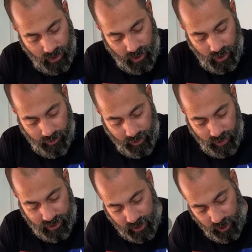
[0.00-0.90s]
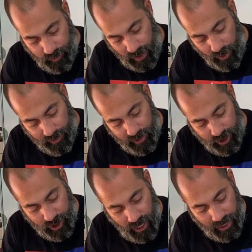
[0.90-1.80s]
It looks like you pop this
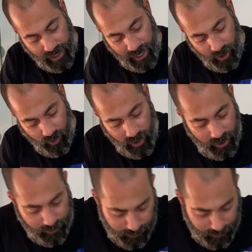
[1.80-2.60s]
shock out of the way,